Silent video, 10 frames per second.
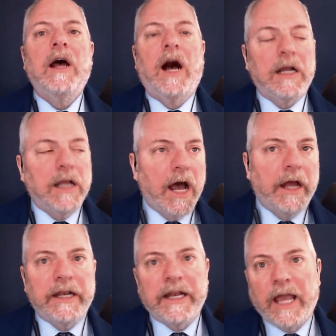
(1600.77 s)
a
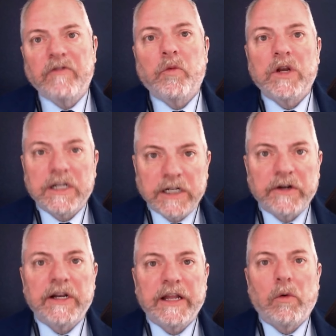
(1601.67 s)
gun, a knife, would
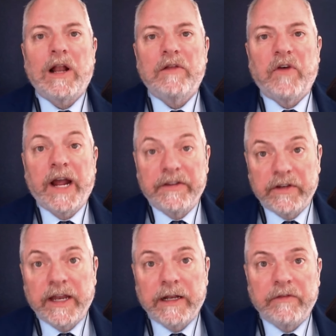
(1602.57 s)
clearly qualify as a
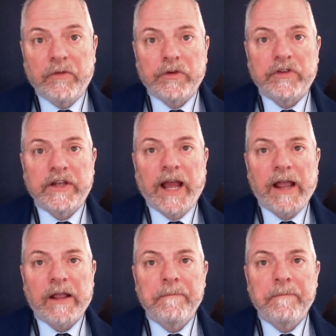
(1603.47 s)
deadly force attack.